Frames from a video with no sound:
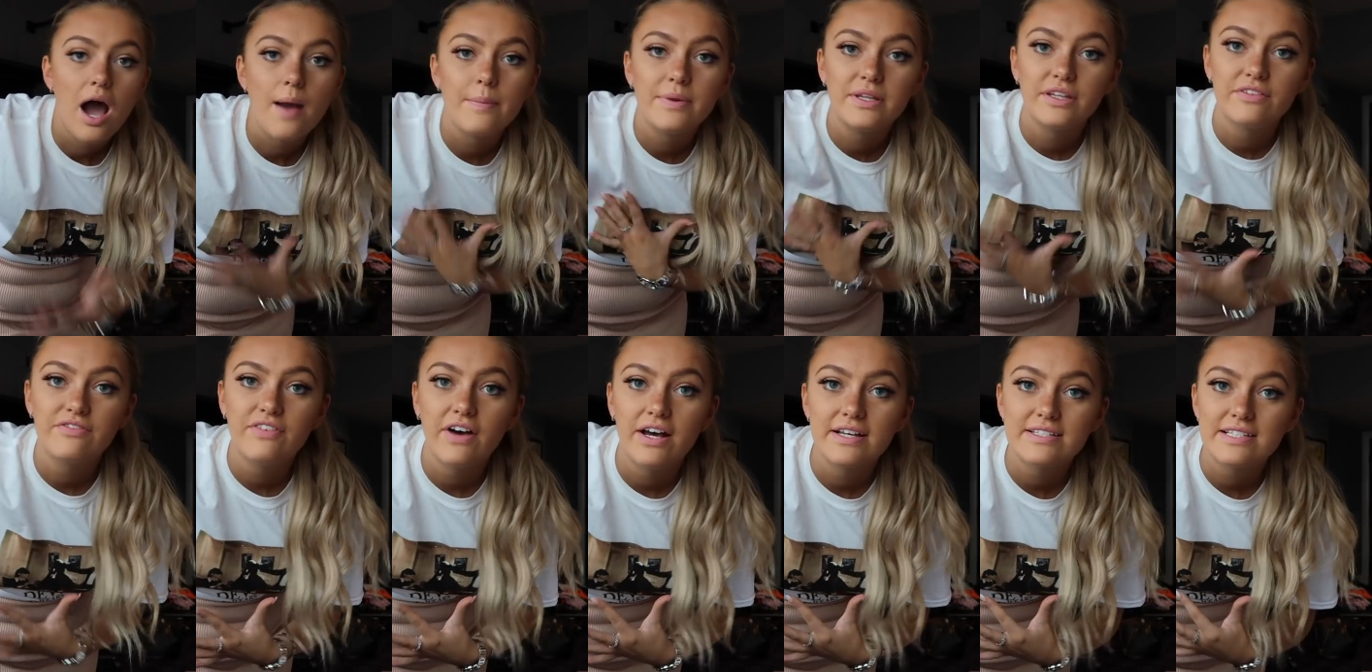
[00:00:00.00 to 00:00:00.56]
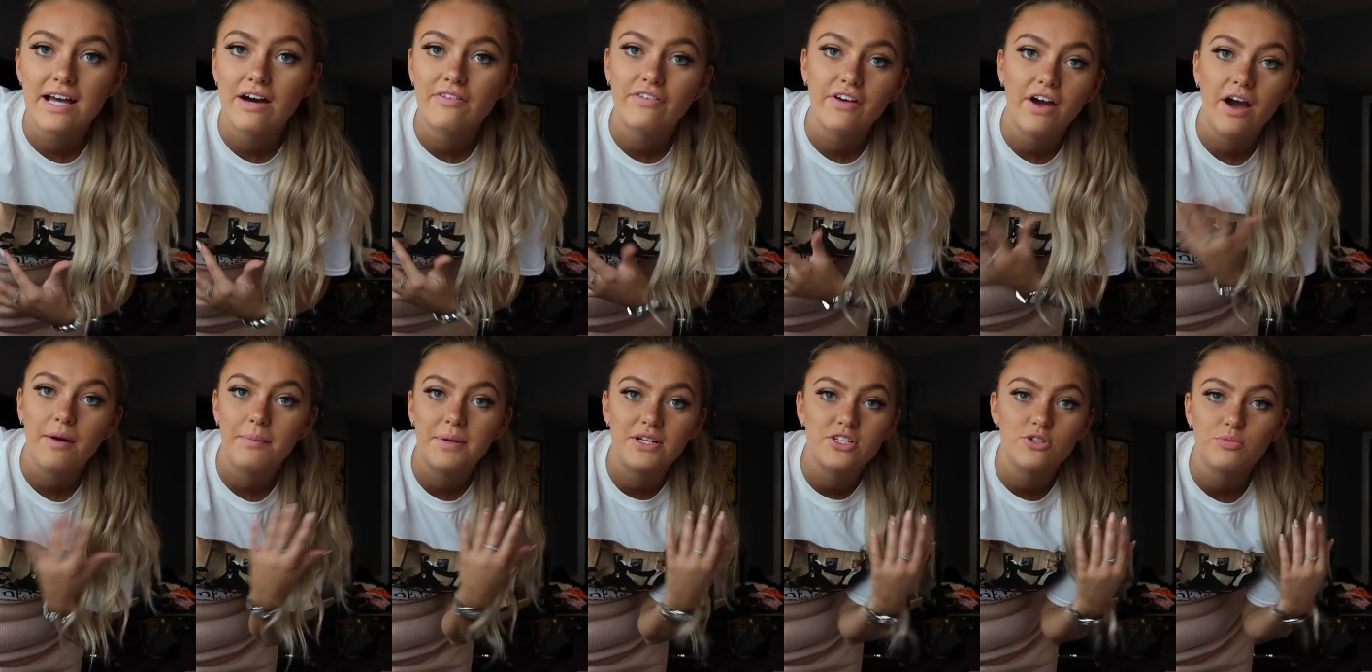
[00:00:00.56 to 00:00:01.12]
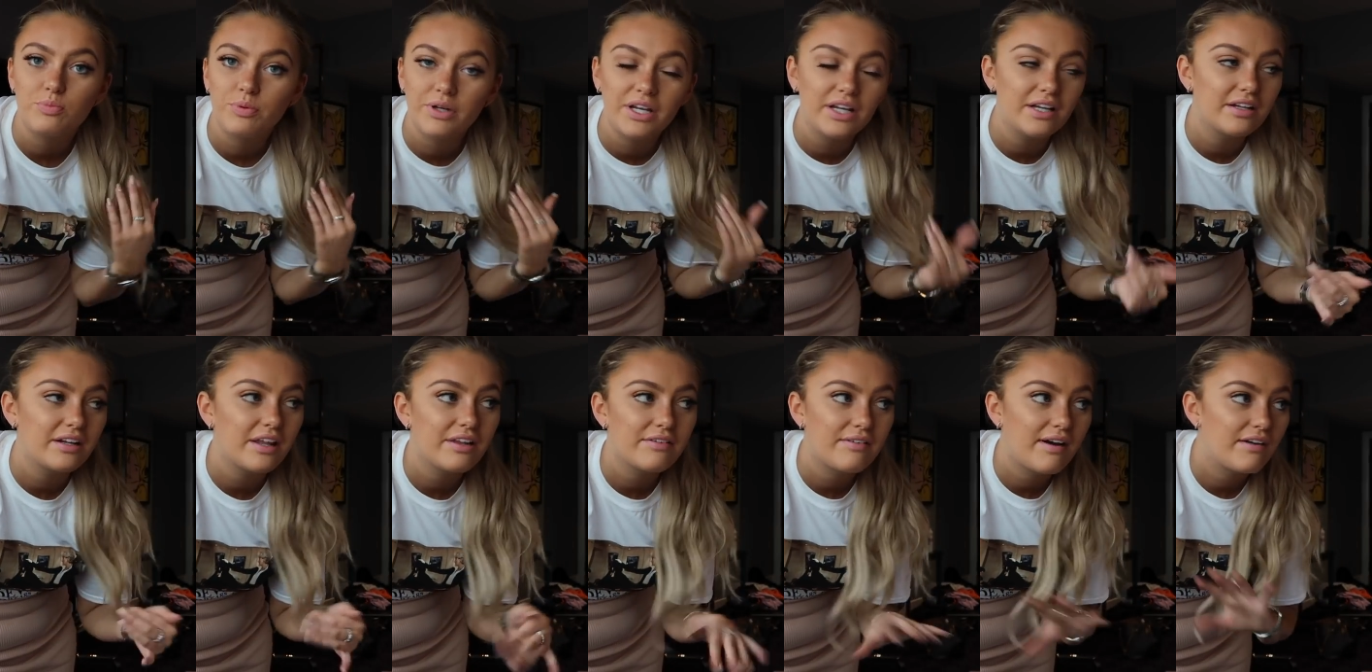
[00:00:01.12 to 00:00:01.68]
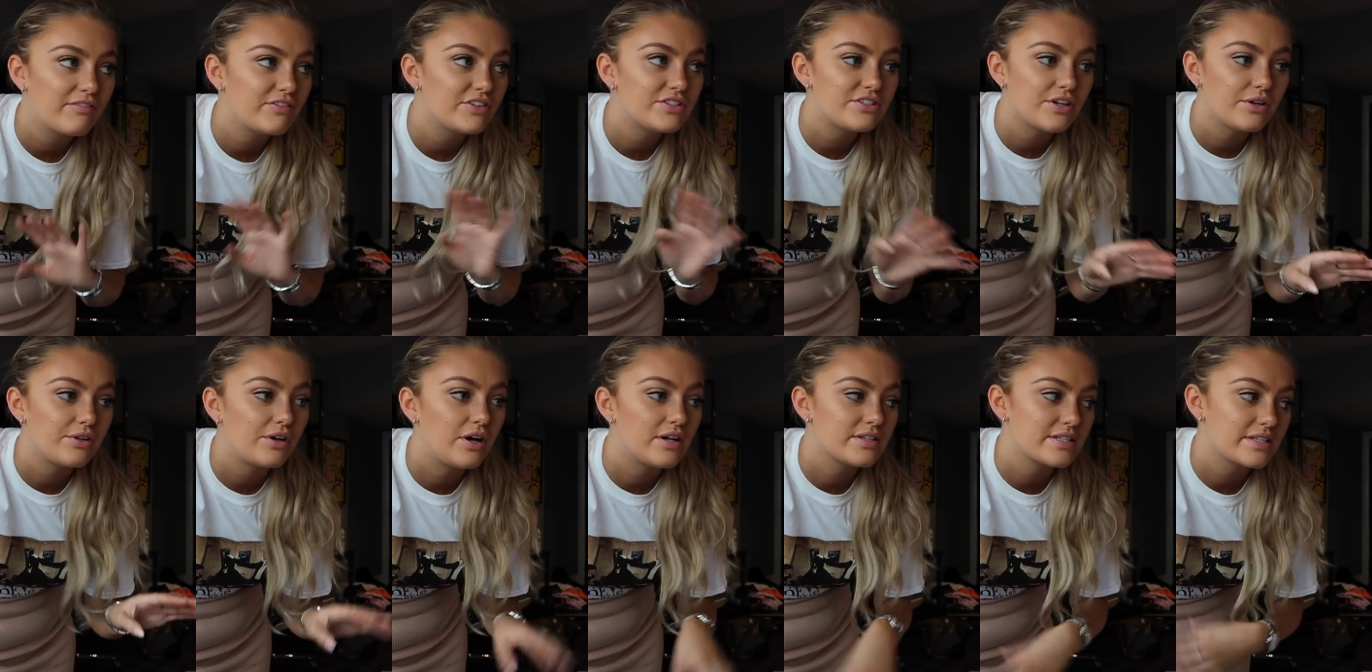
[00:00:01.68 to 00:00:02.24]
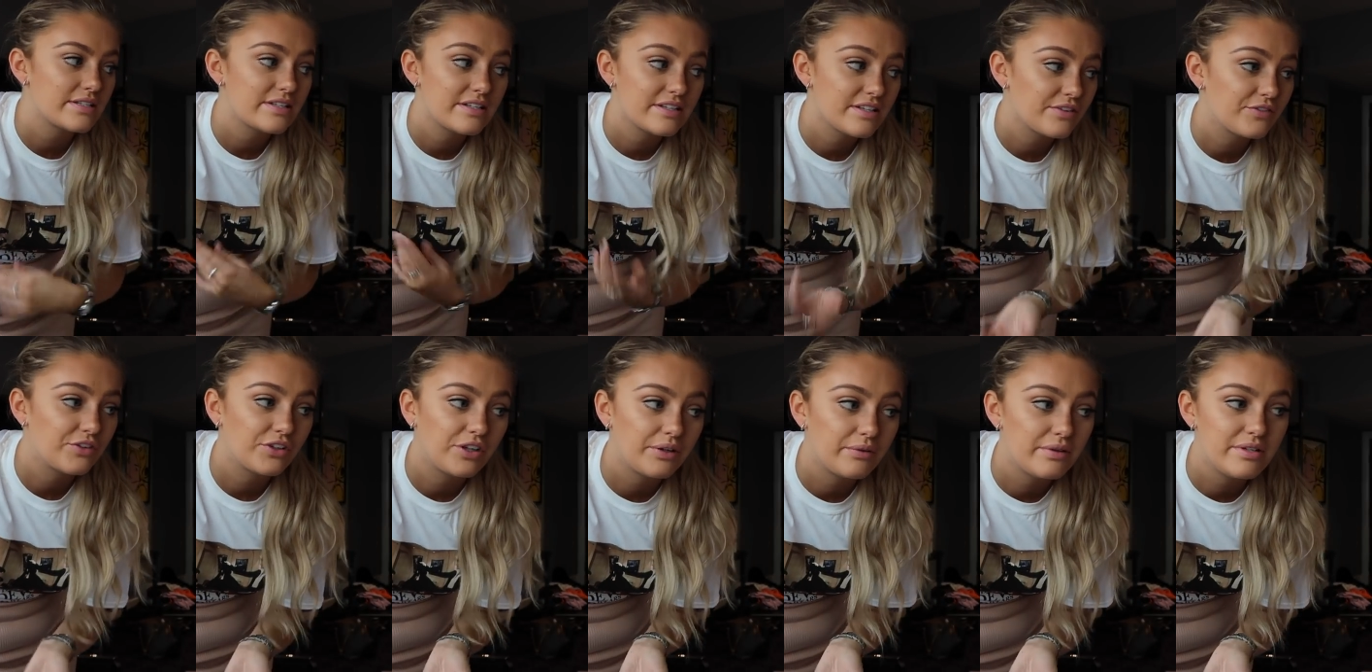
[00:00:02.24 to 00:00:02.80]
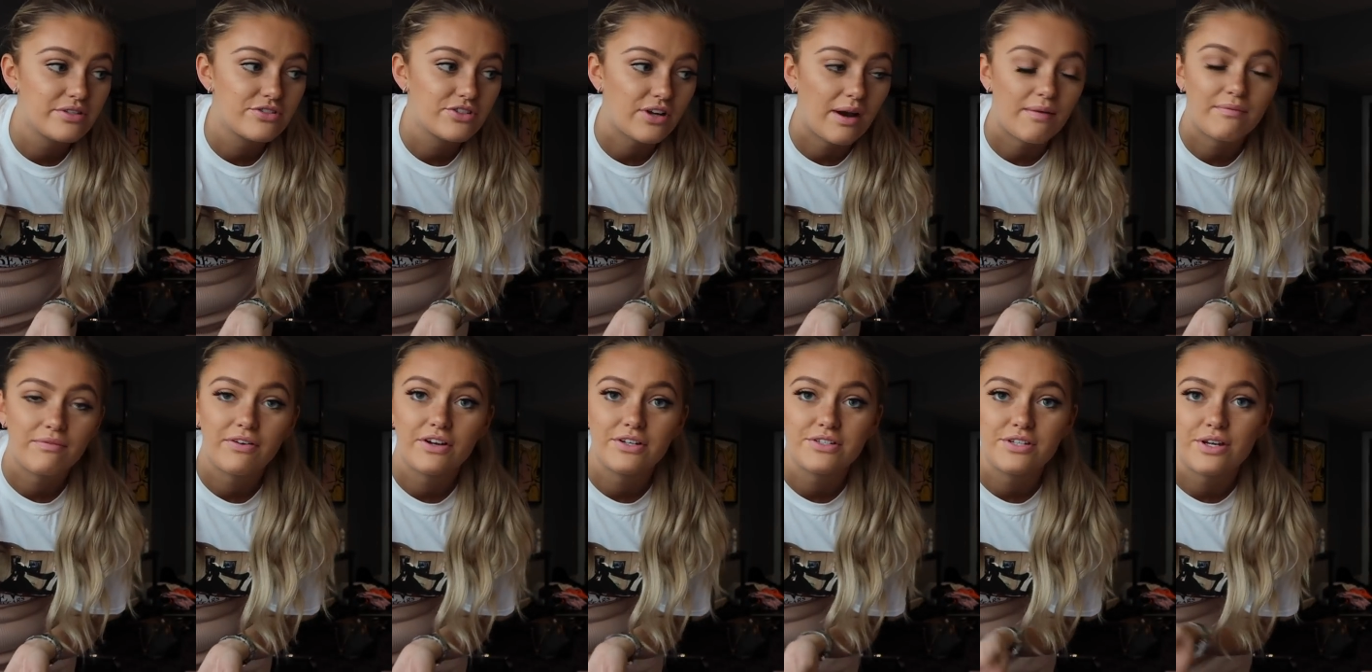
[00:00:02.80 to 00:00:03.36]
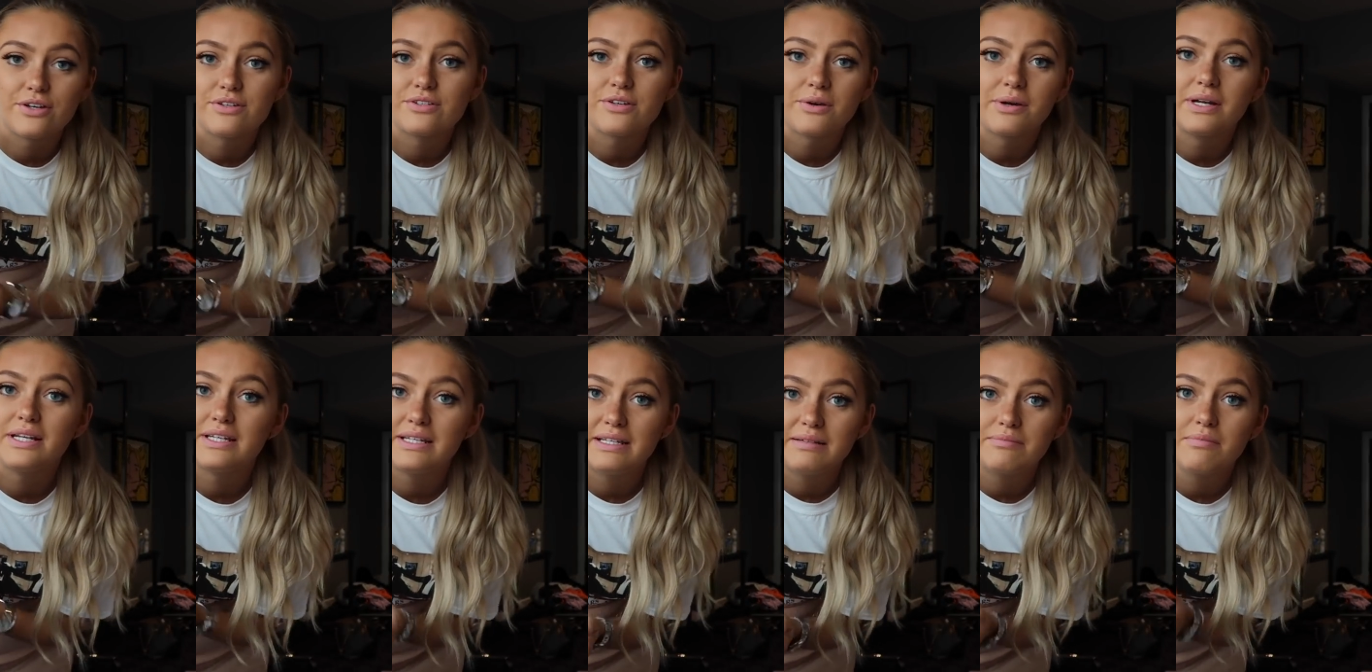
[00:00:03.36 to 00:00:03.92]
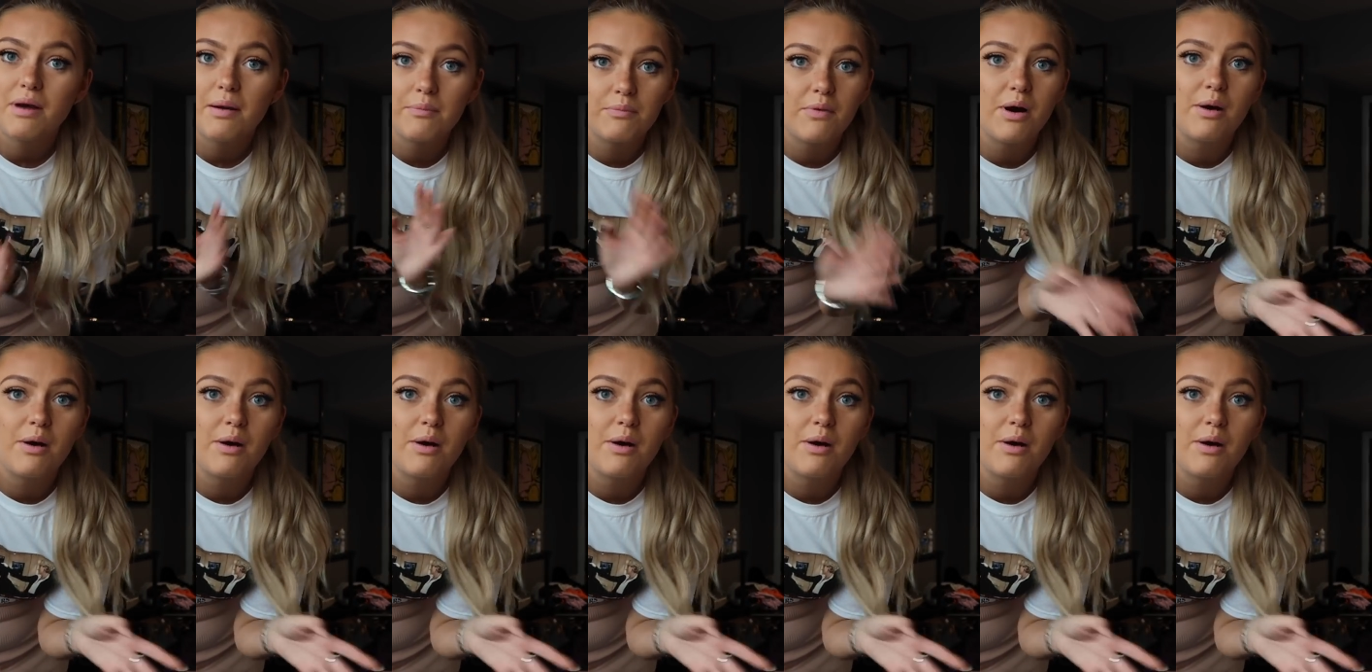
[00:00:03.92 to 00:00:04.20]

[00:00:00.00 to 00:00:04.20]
I'm in the first outfit. I'm actually bringing another outfit. Don't ask. It's because I've got no Instagram photo. So I need...